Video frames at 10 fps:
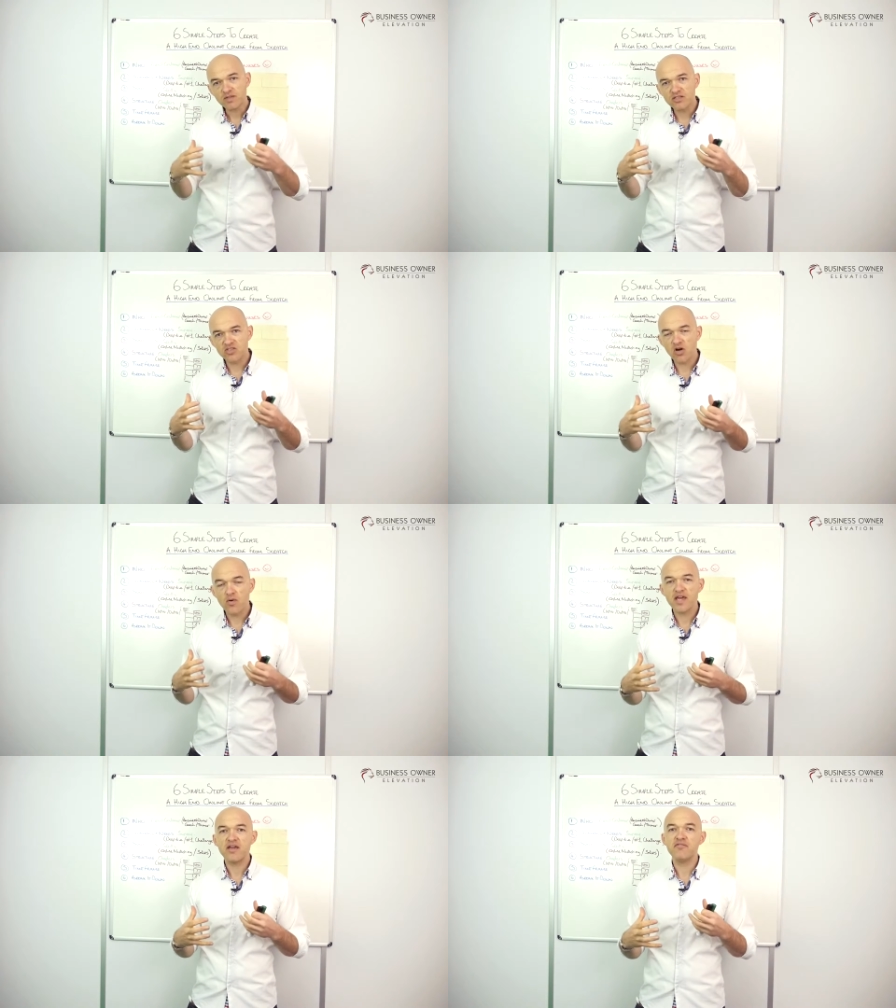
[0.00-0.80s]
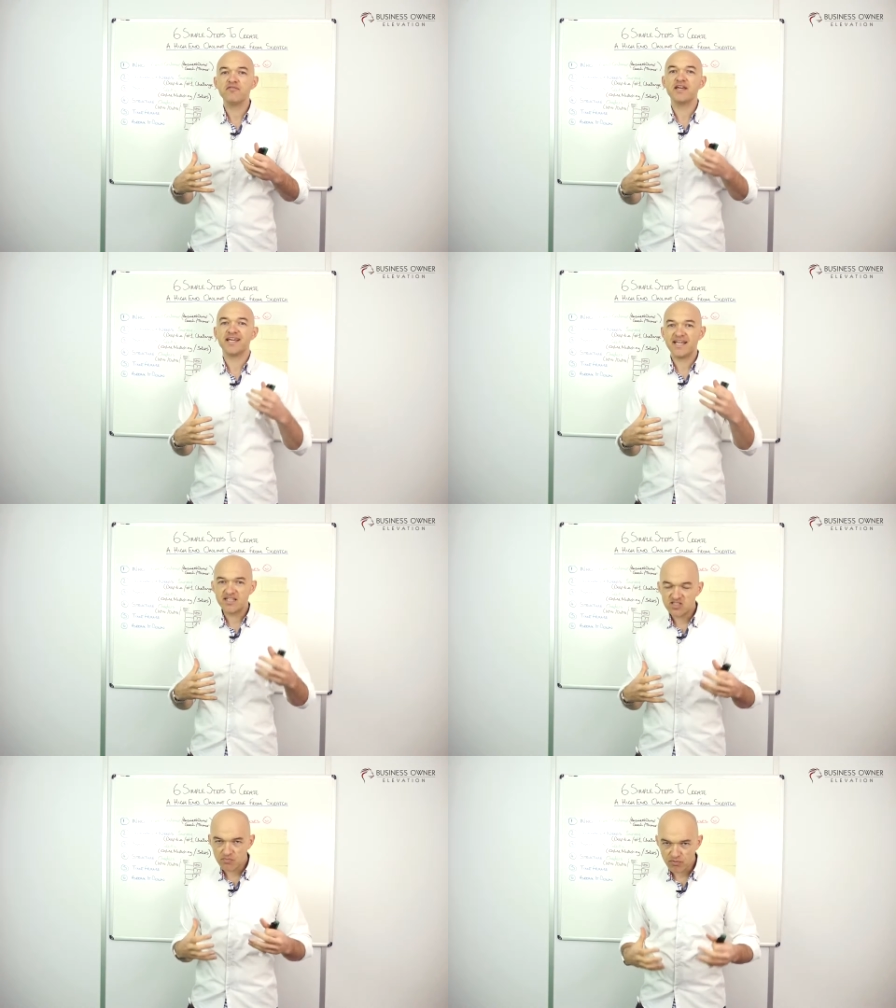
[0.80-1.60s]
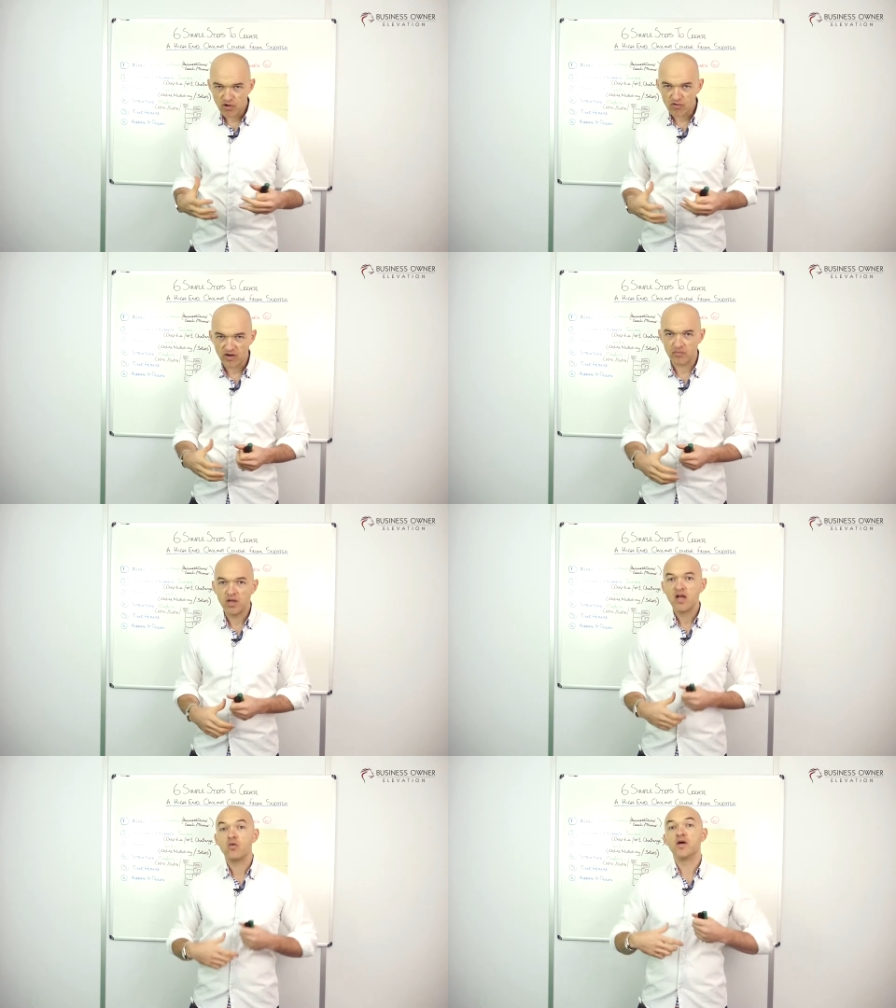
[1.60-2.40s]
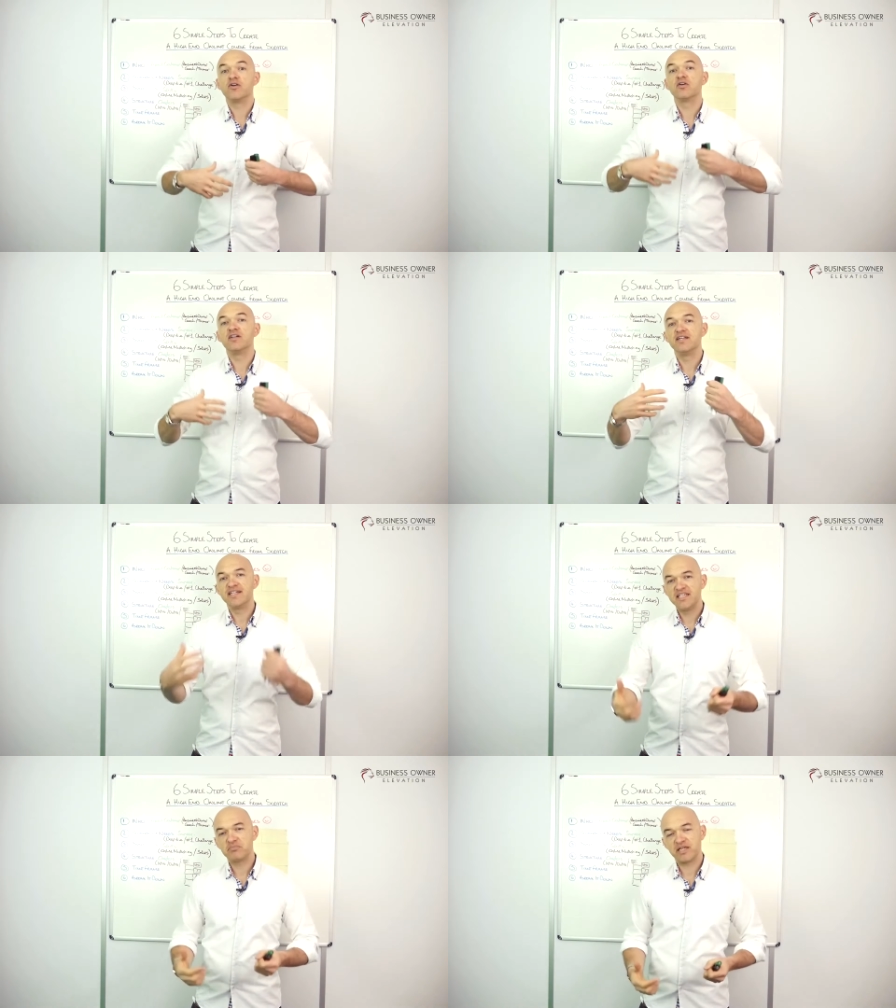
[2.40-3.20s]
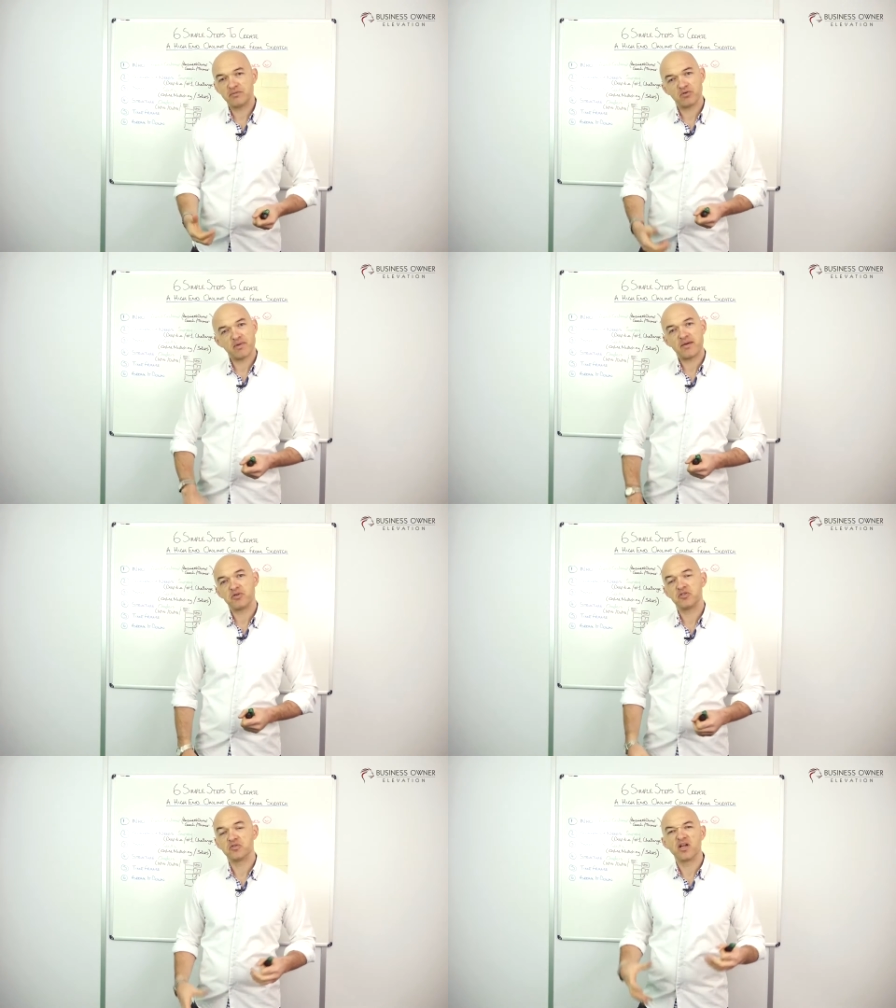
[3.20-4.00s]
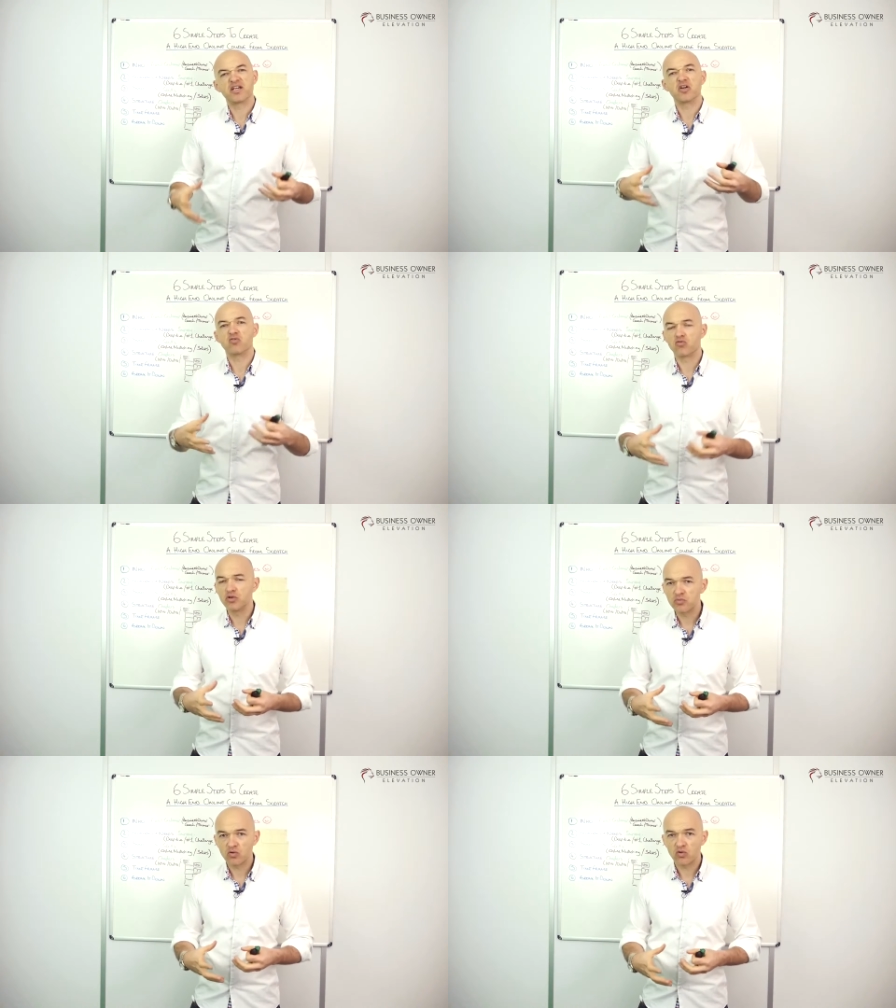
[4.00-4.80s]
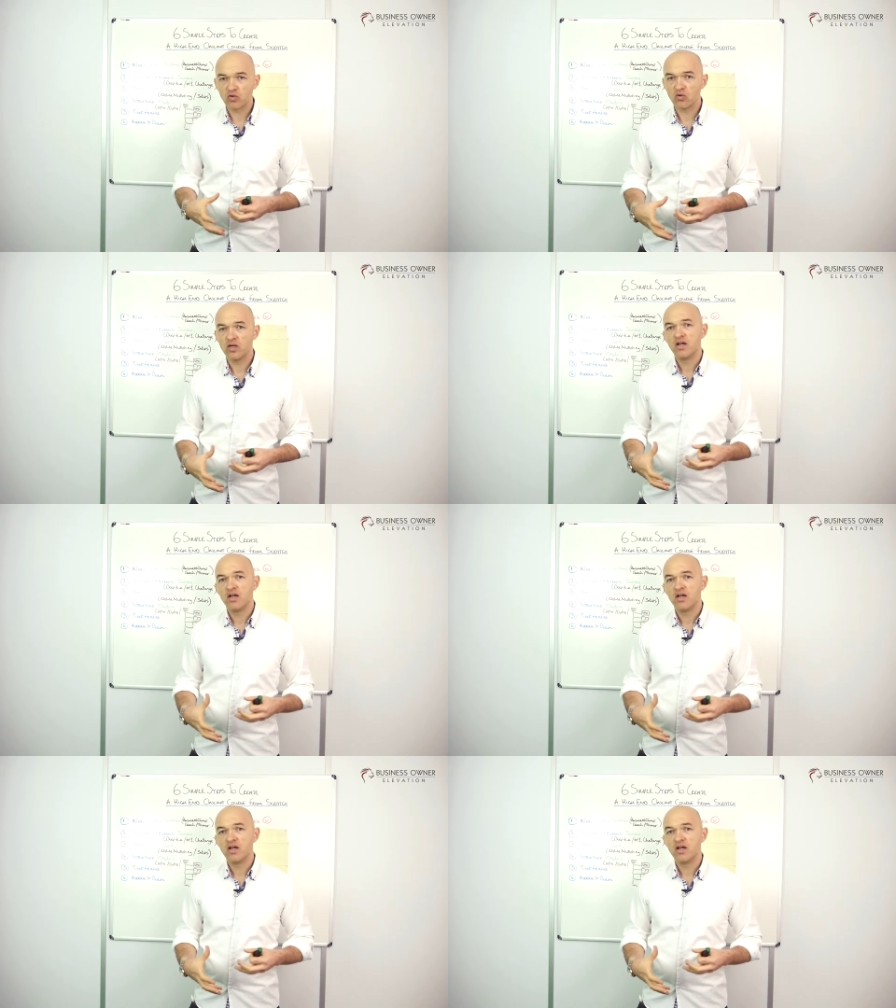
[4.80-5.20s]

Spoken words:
So if it is a program where you're going to lead people, maybe you do like a group call